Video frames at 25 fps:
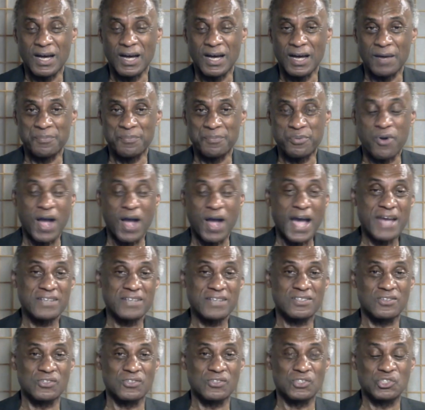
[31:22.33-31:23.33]

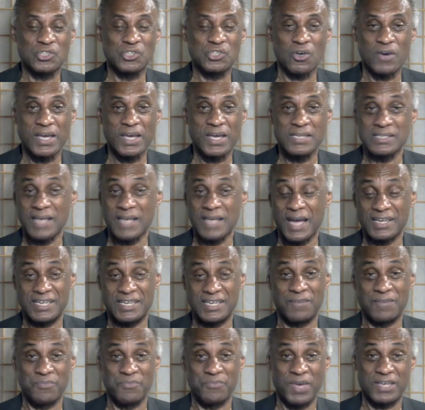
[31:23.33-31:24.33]
prior to the show. Hey, I
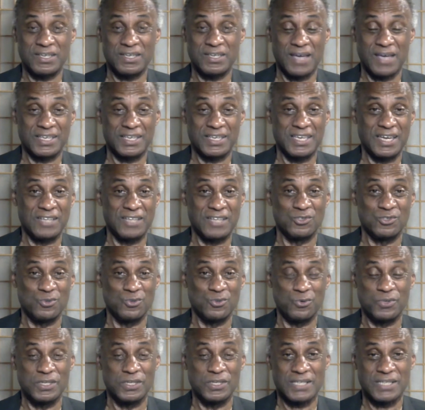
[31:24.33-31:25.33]
can't
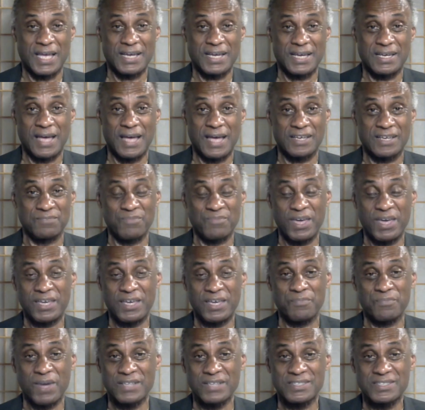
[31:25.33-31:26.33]
do this. I can
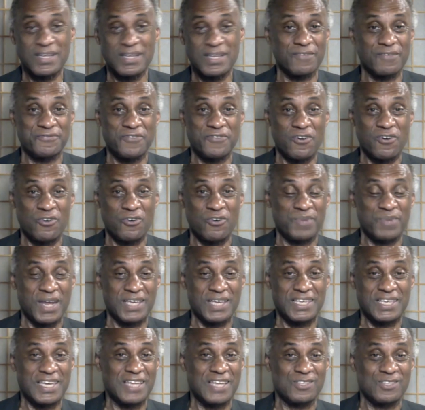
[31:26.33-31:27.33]
make it by telephone,
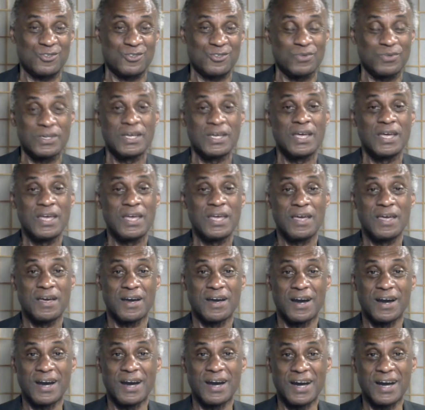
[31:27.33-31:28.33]
but I can't do it.
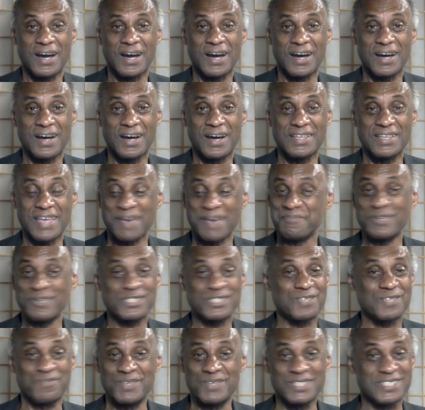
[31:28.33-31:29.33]
That
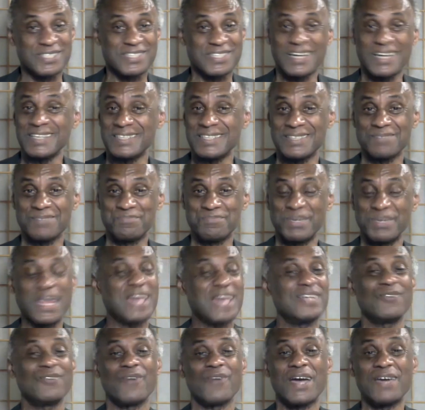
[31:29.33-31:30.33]
must have been Sunday.
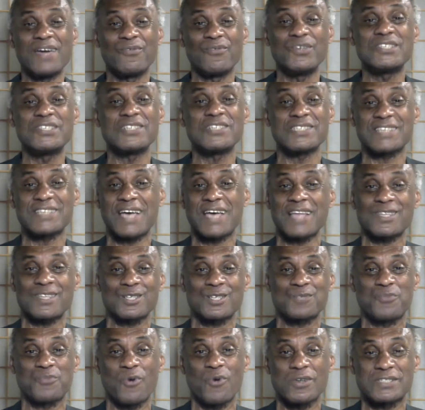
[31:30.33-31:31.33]
But anyway, we just
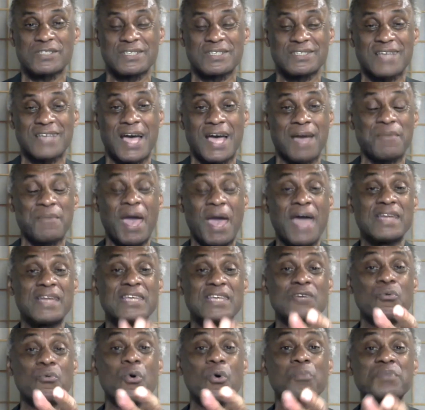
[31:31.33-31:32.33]
got the sports in time,
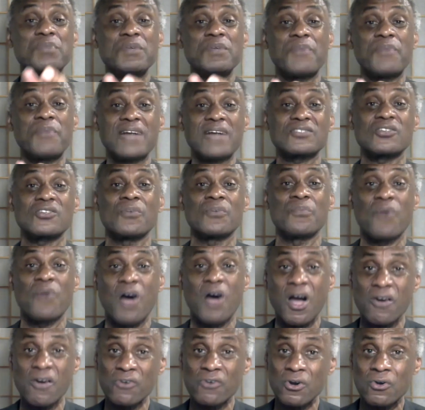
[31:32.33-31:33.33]
and he will be back
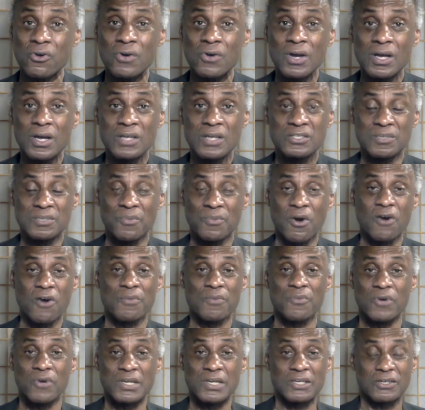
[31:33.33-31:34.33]
tomorrow
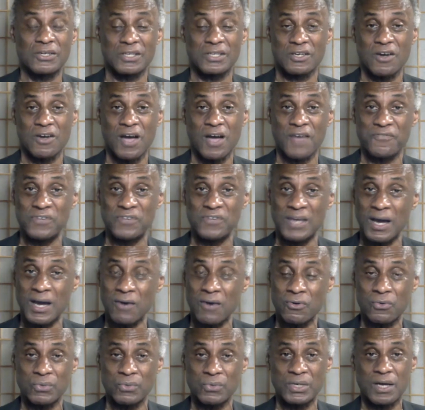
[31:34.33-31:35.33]
morning on the coffee
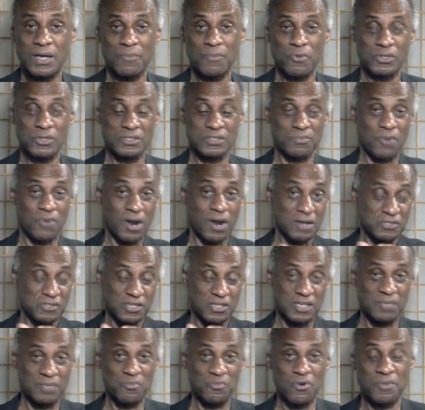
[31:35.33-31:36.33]
hour. We'll come on tomorrow. I'll
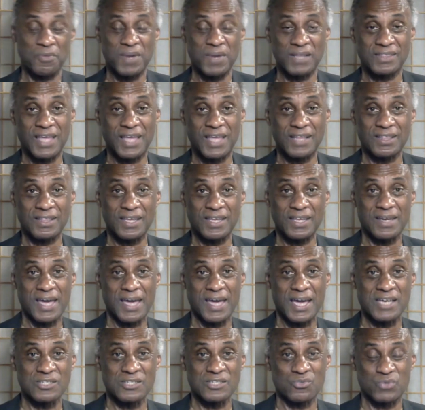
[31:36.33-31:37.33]
tell you more about that
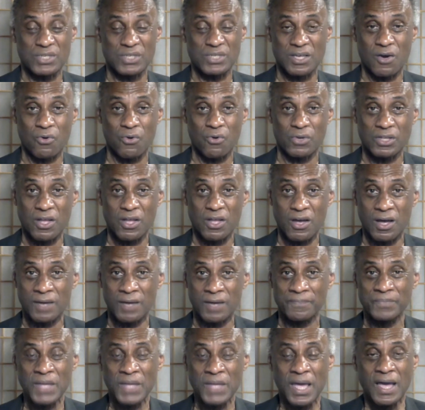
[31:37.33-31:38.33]
later as we go
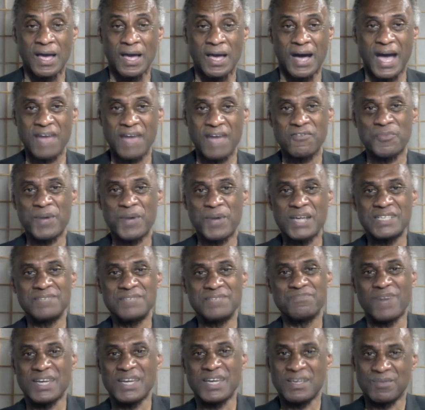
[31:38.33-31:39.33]
along. Hi,
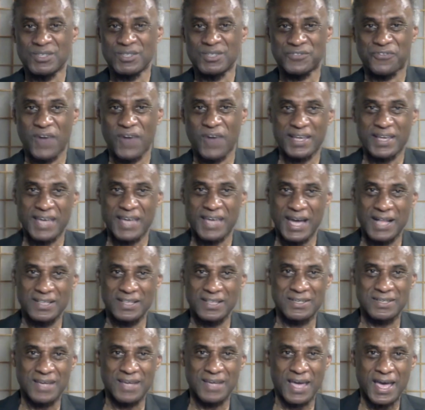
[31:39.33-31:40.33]
everybody. My name is Frank
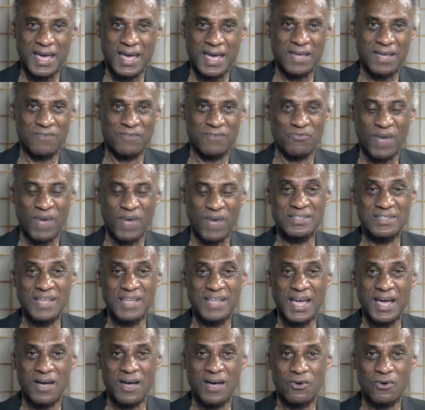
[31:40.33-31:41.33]
Allen, and right
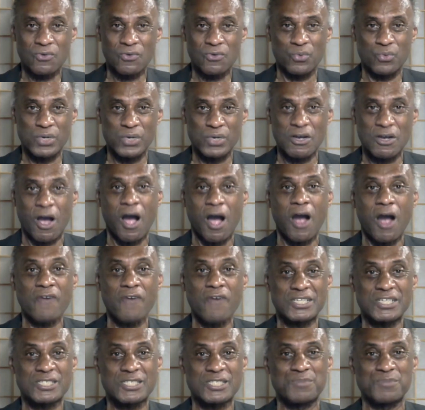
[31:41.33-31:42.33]
now we
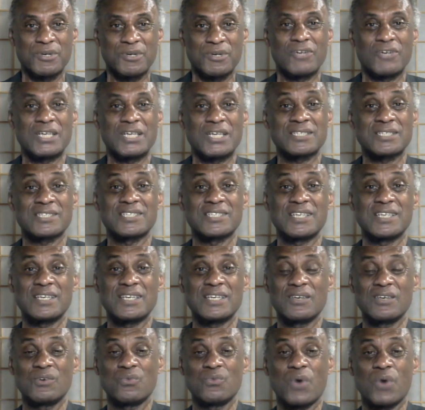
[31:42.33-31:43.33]
are
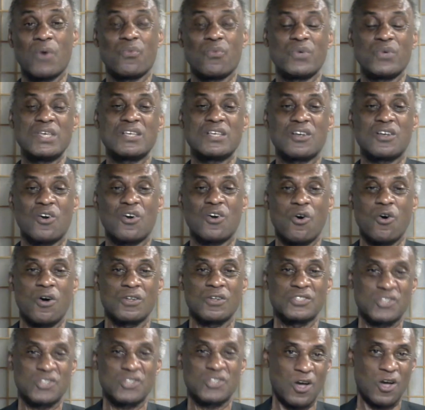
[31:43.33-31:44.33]
experiencing what we
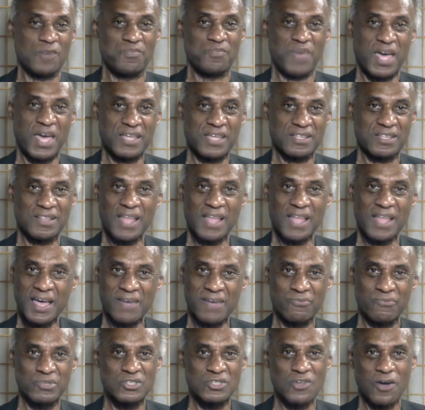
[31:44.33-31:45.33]
call Talk Back
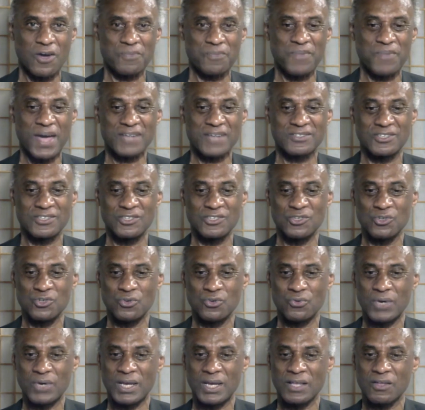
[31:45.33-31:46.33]
Live. We talk back to
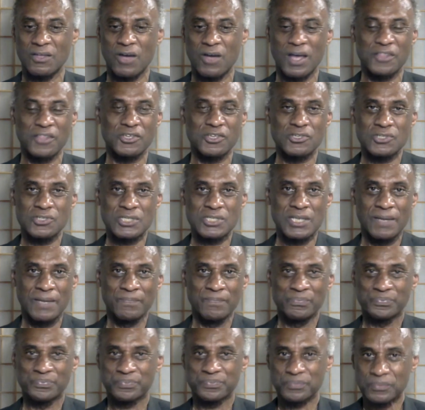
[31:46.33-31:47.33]
you and
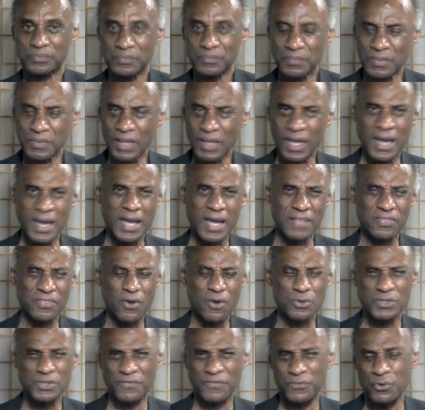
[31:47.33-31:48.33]
others,
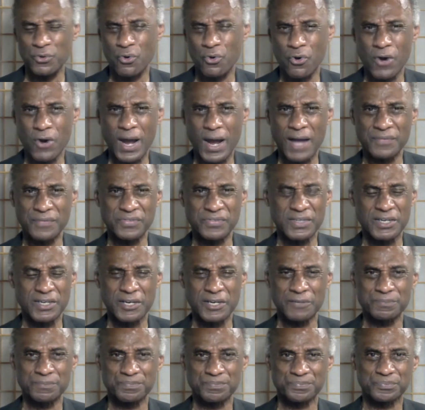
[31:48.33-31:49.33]
and those of you who are out
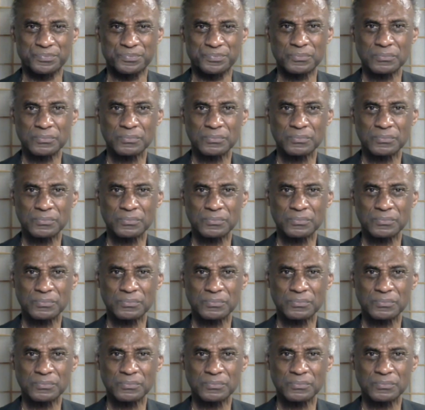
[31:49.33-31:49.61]
there.